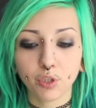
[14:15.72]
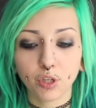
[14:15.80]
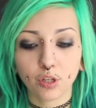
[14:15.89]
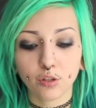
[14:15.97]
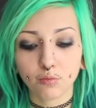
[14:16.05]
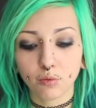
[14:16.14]
You
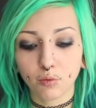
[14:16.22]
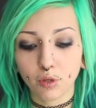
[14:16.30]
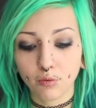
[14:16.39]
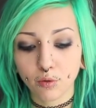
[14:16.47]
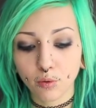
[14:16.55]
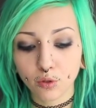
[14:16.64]
can ask me
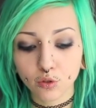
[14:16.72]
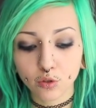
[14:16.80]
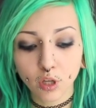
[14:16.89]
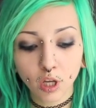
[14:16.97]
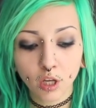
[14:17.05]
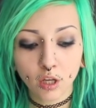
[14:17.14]
wherever you want
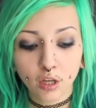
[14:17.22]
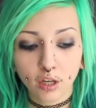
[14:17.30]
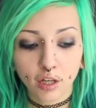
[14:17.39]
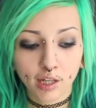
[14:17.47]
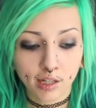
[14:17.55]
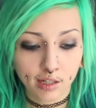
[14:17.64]
to.
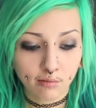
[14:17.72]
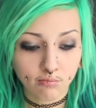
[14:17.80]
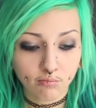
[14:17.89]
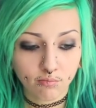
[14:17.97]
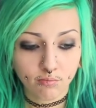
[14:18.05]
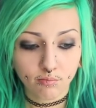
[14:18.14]

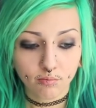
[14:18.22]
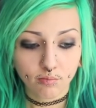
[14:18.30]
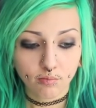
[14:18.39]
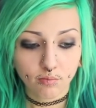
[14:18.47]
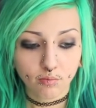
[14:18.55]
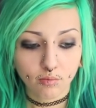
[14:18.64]

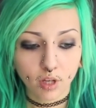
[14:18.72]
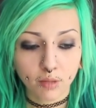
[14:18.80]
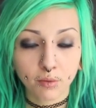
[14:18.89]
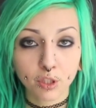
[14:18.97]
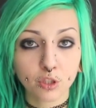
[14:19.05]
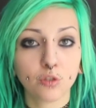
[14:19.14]

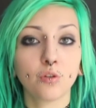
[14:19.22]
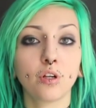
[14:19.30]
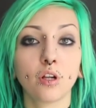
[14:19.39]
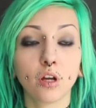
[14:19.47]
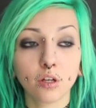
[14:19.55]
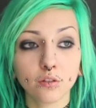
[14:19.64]
I make sure
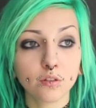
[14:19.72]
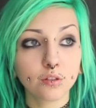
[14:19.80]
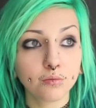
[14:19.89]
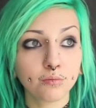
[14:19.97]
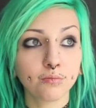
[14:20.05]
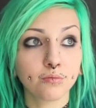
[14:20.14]
that I
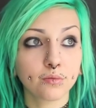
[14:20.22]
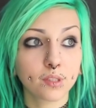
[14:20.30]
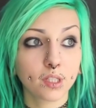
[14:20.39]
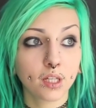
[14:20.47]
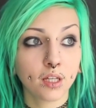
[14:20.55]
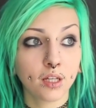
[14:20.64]
answer.
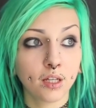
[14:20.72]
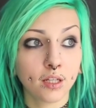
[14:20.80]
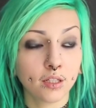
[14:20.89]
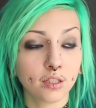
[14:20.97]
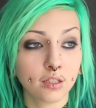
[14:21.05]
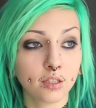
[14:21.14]

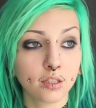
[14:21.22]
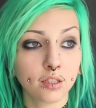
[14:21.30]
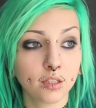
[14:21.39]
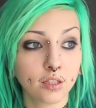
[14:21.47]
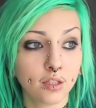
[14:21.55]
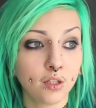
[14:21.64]
And
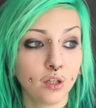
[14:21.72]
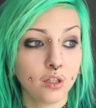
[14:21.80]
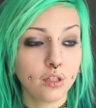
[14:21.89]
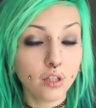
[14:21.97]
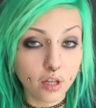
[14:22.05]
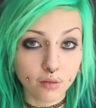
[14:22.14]

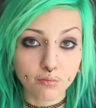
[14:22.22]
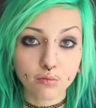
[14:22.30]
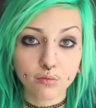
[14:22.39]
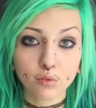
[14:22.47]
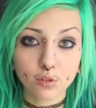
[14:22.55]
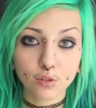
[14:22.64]
yeah,
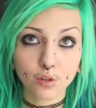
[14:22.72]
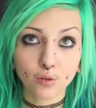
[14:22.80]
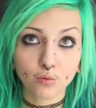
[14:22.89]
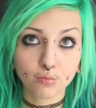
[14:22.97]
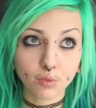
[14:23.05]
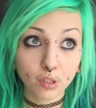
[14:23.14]

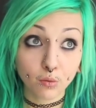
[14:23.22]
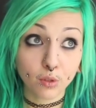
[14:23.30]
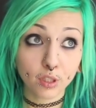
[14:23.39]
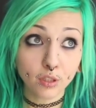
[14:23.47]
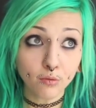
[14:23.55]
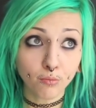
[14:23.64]
so this
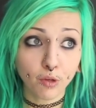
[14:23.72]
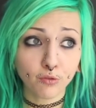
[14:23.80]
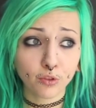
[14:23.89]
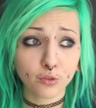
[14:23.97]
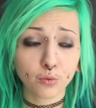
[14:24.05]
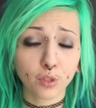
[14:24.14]
was it, my
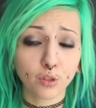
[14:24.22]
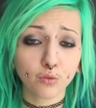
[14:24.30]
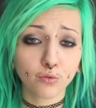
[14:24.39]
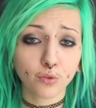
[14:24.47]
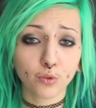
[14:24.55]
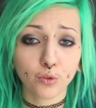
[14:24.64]
first video
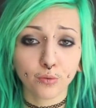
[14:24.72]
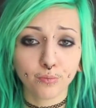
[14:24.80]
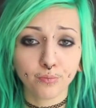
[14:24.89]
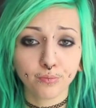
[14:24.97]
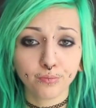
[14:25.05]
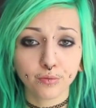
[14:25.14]

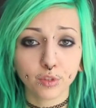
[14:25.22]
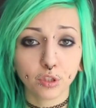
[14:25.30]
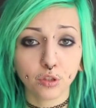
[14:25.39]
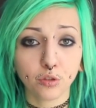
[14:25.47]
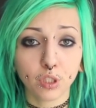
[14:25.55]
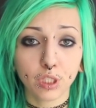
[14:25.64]
for
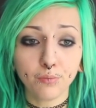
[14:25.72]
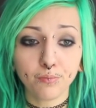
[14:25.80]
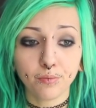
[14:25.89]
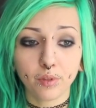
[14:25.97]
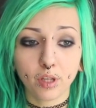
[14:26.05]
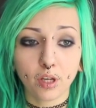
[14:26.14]
the new year.
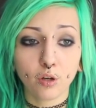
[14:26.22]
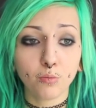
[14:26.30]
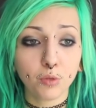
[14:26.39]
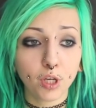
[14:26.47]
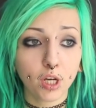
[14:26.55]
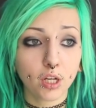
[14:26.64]
I
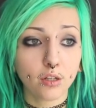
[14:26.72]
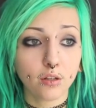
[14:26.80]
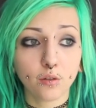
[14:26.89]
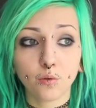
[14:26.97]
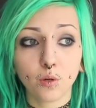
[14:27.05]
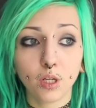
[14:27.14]
hope you had
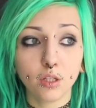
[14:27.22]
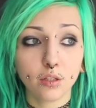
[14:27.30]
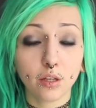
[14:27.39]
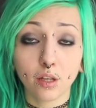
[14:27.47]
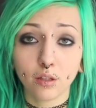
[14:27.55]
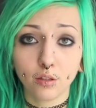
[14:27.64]
a
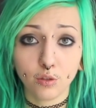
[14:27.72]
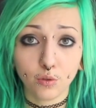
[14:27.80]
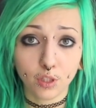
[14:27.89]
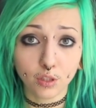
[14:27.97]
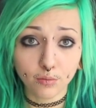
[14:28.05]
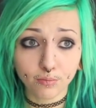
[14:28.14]
great new
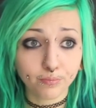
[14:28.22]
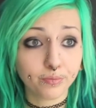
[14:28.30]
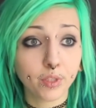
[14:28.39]
year,